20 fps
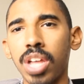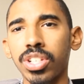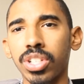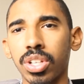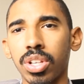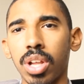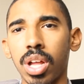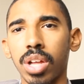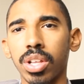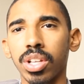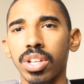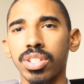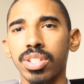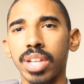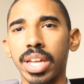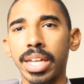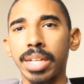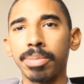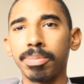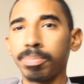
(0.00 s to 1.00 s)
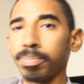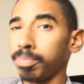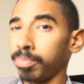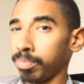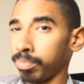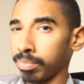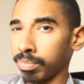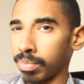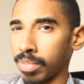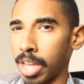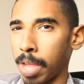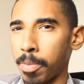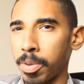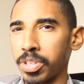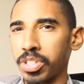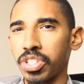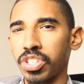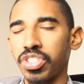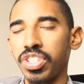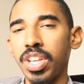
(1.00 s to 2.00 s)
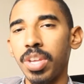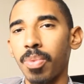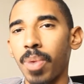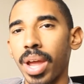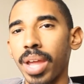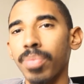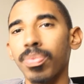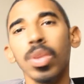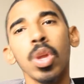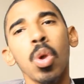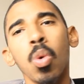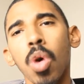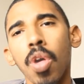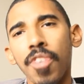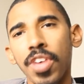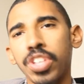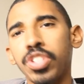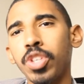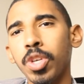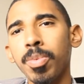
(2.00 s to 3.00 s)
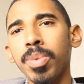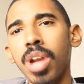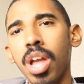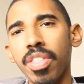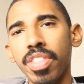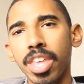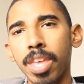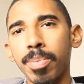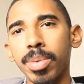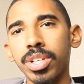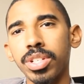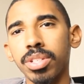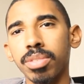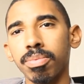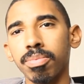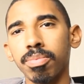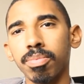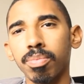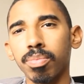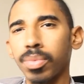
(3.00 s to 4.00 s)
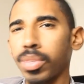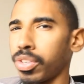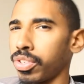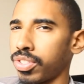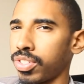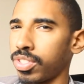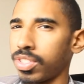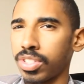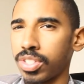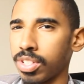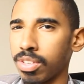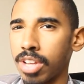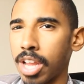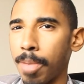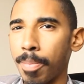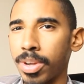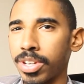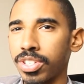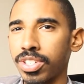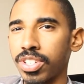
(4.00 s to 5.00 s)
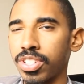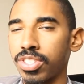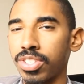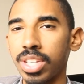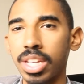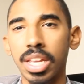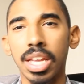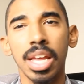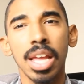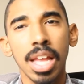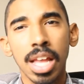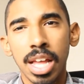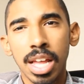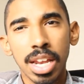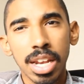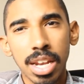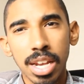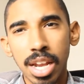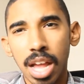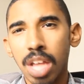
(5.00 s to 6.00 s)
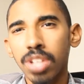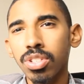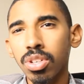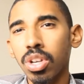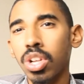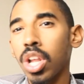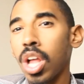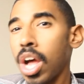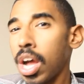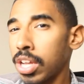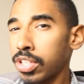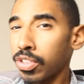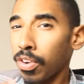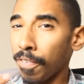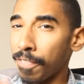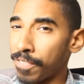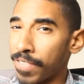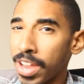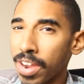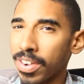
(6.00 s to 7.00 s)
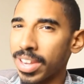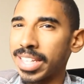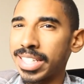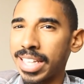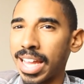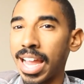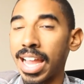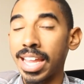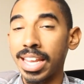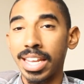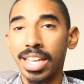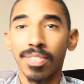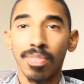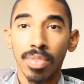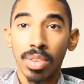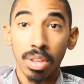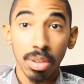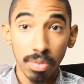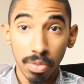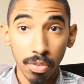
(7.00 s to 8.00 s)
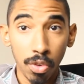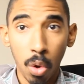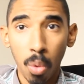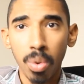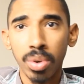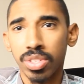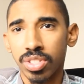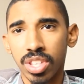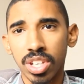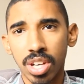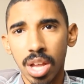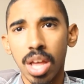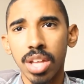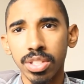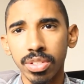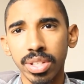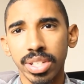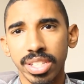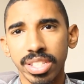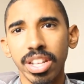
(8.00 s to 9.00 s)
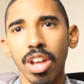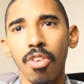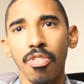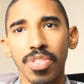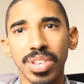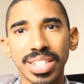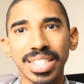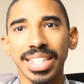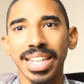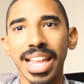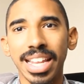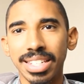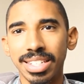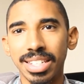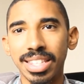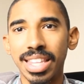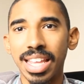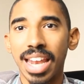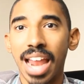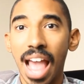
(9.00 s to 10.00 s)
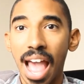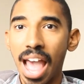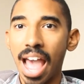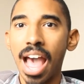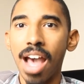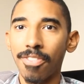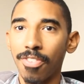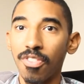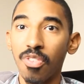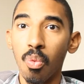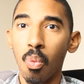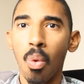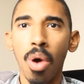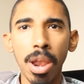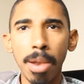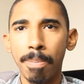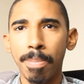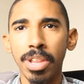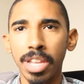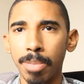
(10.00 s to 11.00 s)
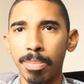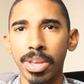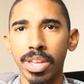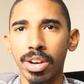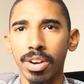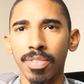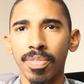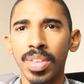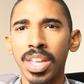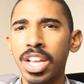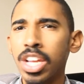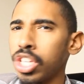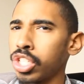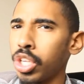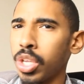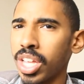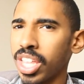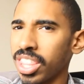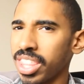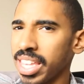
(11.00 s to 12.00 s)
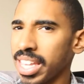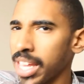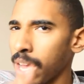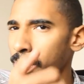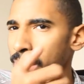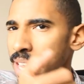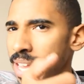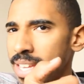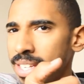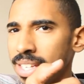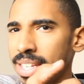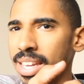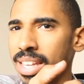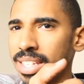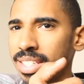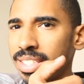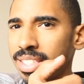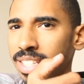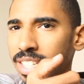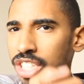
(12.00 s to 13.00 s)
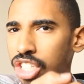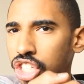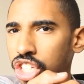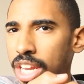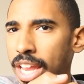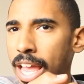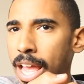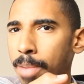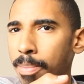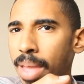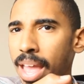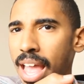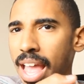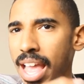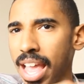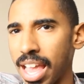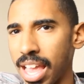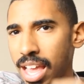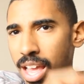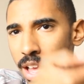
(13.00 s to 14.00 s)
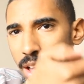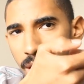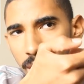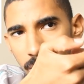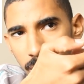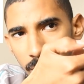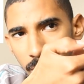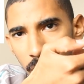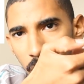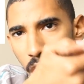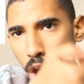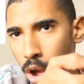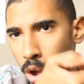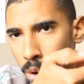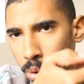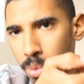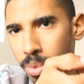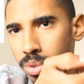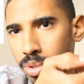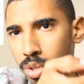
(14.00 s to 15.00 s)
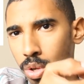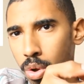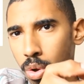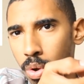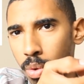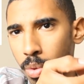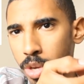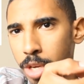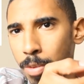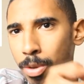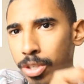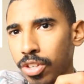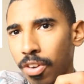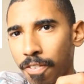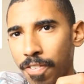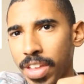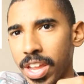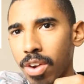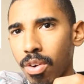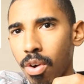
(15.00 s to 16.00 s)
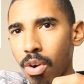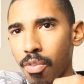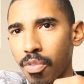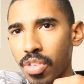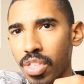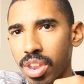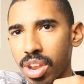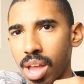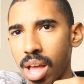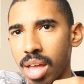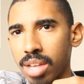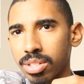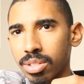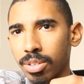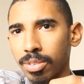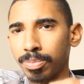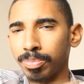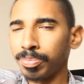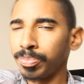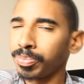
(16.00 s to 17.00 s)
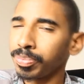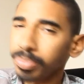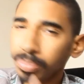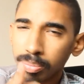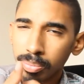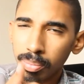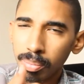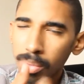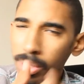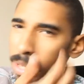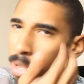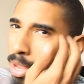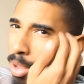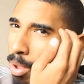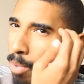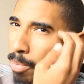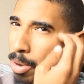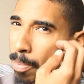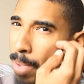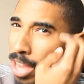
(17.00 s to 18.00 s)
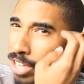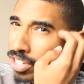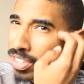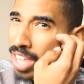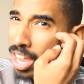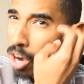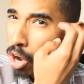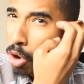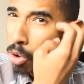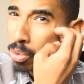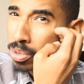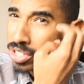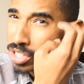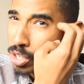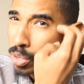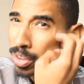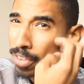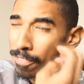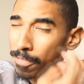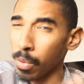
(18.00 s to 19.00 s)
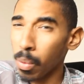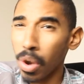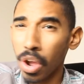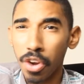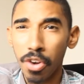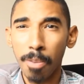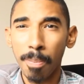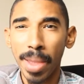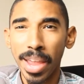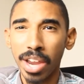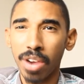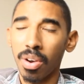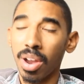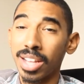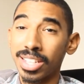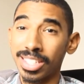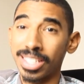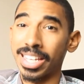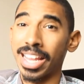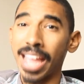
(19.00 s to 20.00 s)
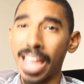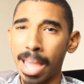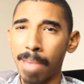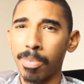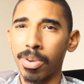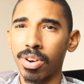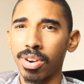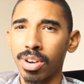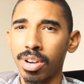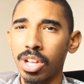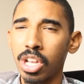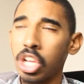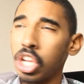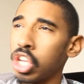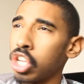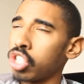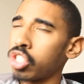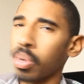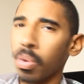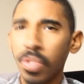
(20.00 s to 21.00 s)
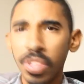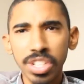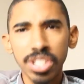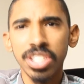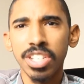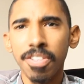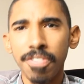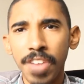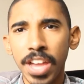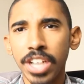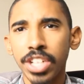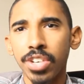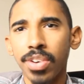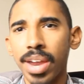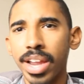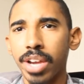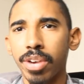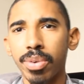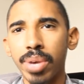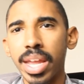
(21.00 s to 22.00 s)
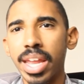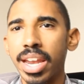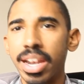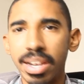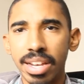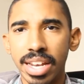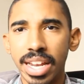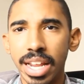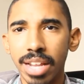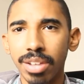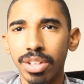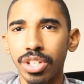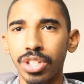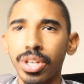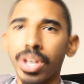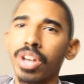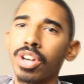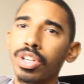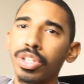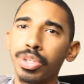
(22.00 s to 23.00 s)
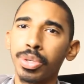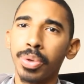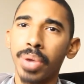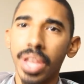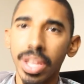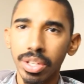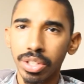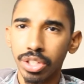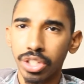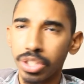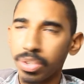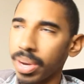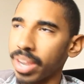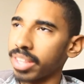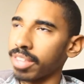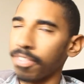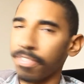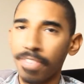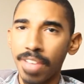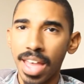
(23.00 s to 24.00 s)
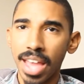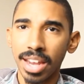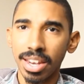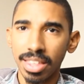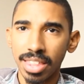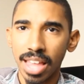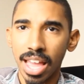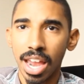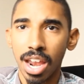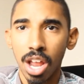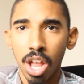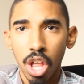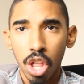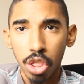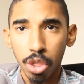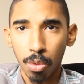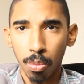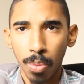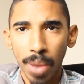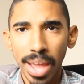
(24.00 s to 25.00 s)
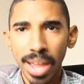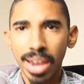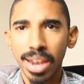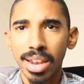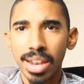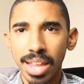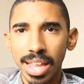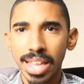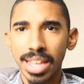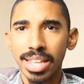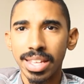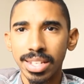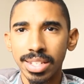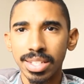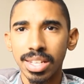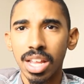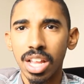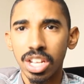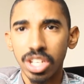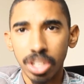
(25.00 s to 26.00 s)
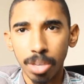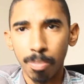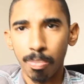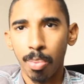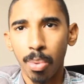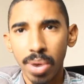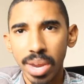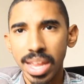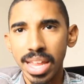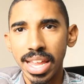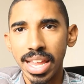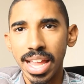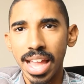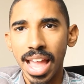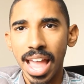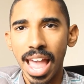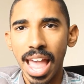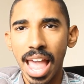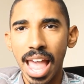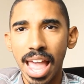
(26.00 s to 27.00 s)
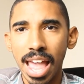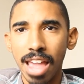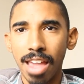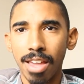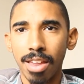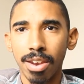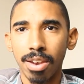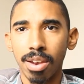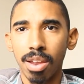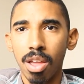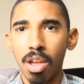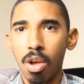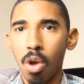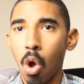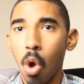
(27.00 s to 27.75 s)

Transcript: nozzle clog looks like. Not much to see, right? Well, if I zoom in on the image, there's still not much to see. Nozzle clogs are very tiny. Of course, the nozzle itself is less than half of 1 millimeter. So you can think how easy it is to jam a hose when you put your finger over the nozzle. But imagine that hose is only 400 microns in diameter. So this is a vector I created in Illustrator to illustrate the fact that the red is debris and